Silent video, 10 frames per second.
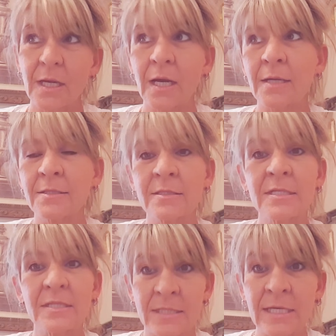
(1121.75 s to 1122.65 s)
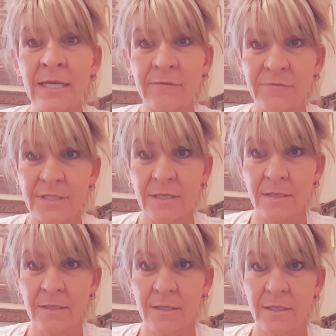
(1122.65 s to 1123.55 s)
uh, deceived
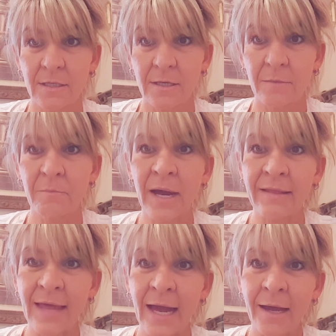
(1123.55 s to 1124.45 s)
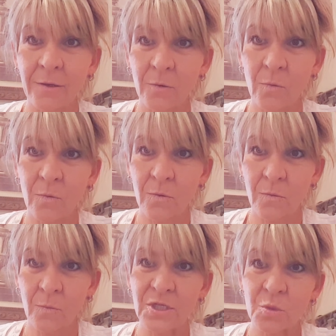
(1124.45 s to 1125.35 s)
by that
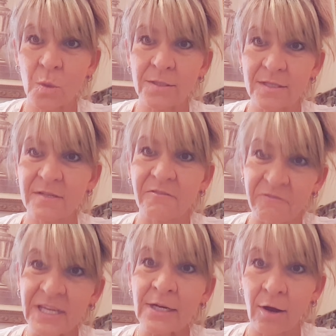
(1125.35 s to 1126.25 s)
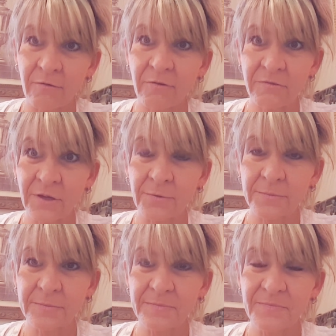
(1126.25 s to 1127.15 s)
which wants to feed off of you.
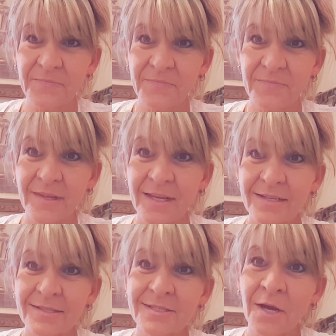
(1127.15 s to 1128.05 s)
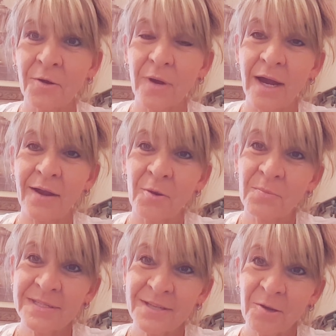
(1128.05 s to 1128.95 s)
So I hope
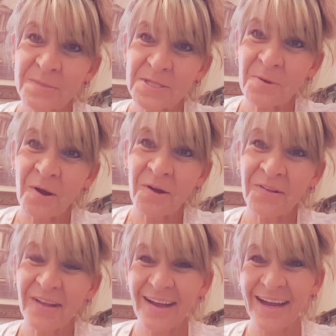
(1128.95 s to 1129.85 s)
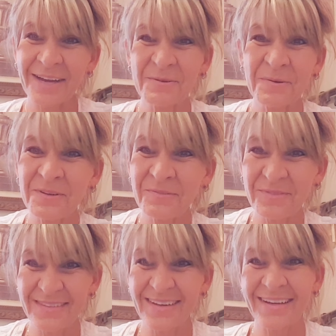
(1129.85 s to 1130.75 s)
this helps you all. I will
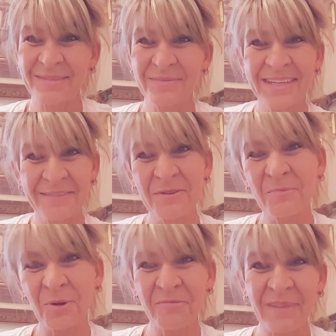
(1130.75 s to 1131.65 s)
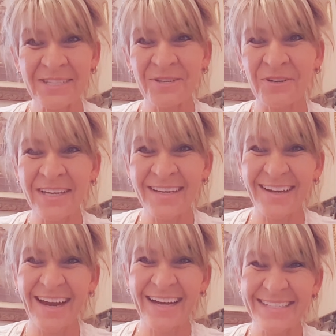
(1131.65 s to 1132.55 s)
uh, give you more of my journey
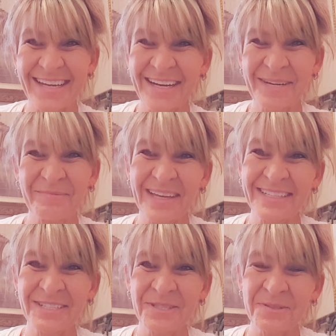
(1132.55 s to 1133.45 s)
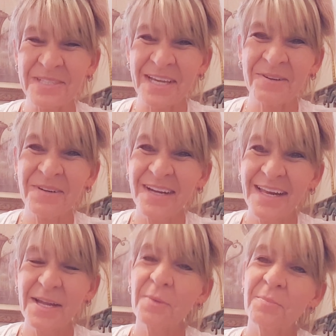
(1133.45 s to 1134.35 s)
as I am led to do so,
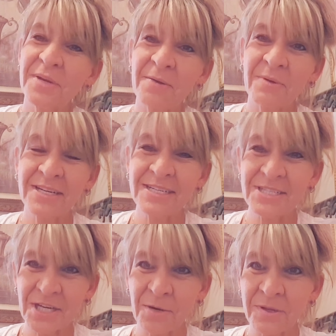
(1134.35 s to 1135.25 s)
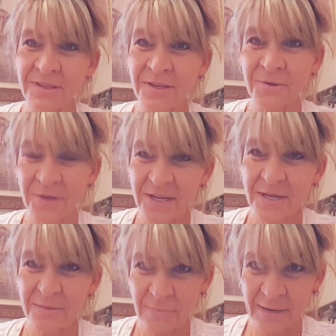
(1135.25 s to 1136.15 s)
but I wanted to share with you
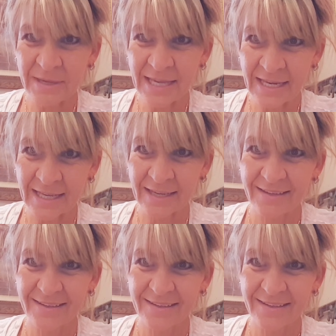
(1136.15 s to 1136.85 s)
my beginning.